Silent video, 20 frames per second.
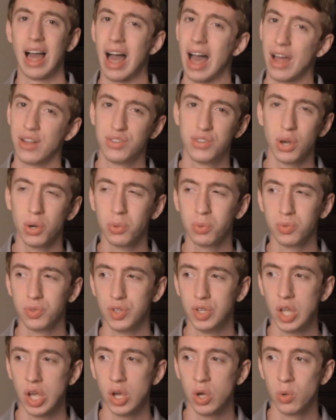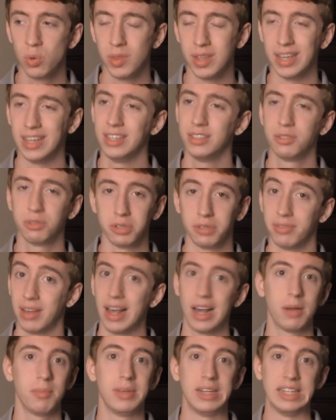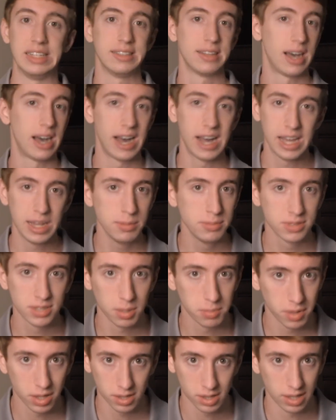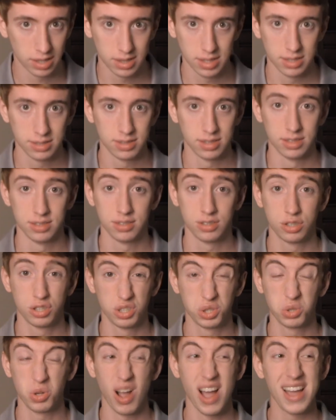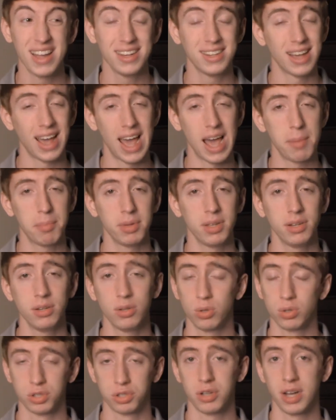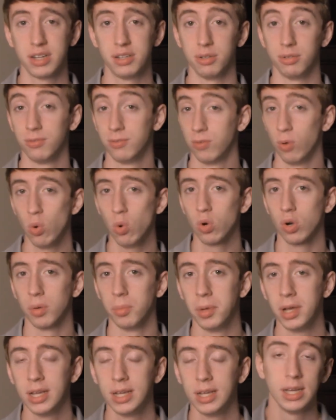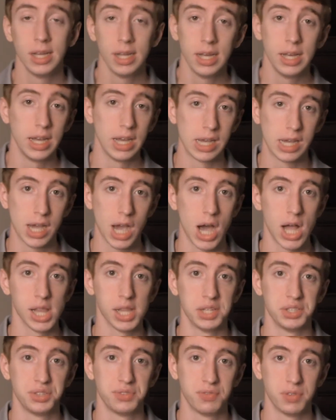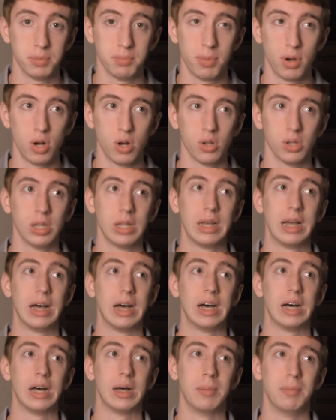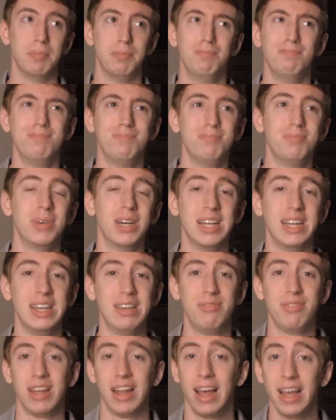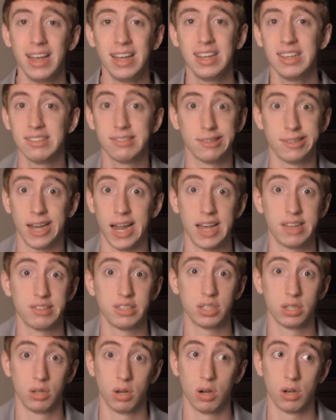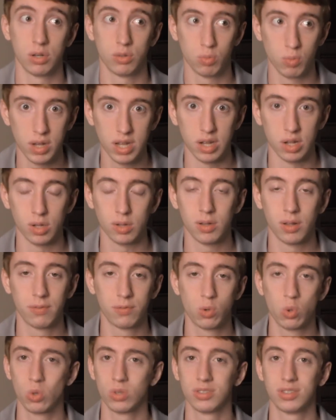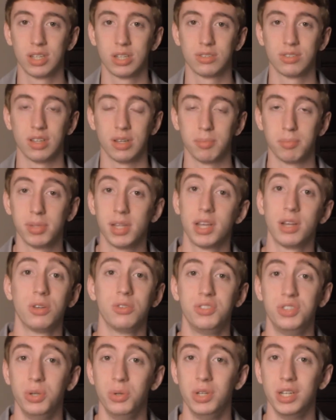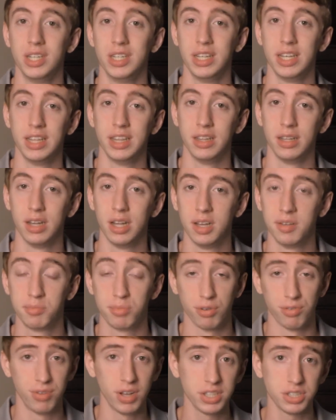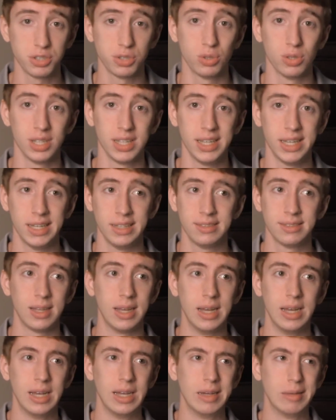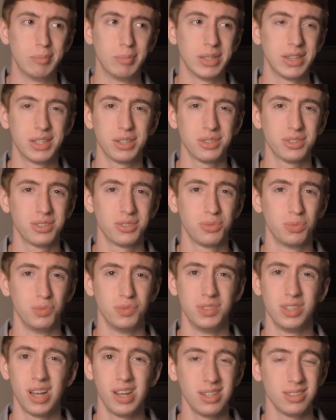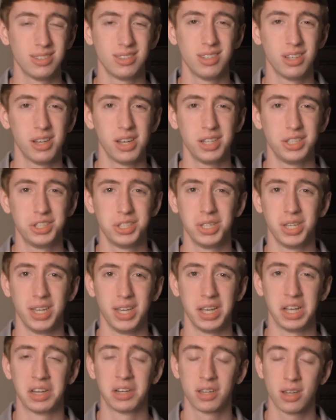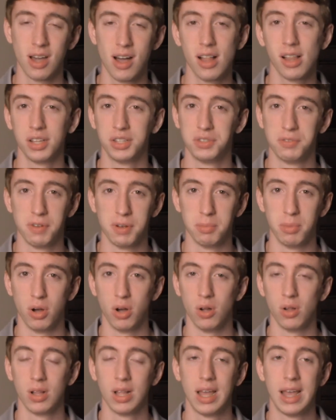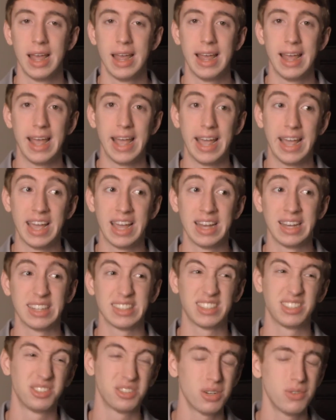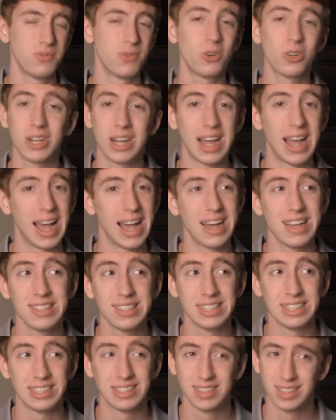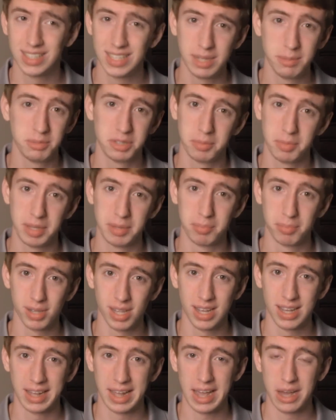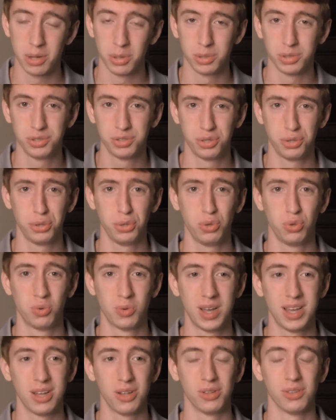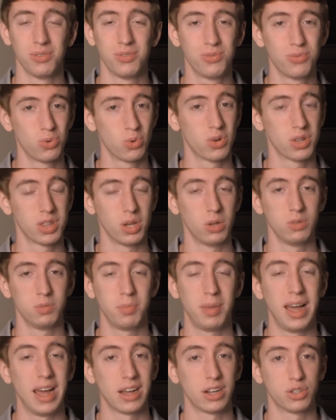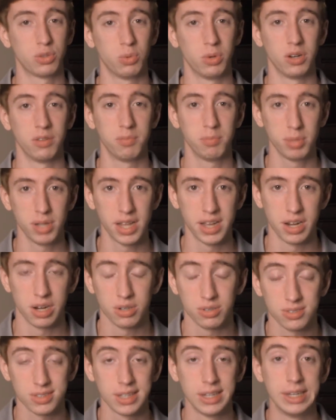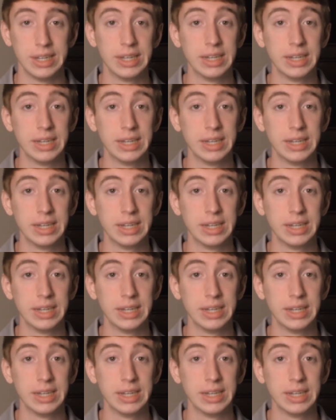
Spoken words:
I don't know the history of how many times something like this has tried to happen or tried to form in college football, but if it has, it hasn't gone well. Of course, there's a players' union in professional leagues, but there's not such in college football. And so far, it hasn't seemed to be playing out too well for those Pac-12 players.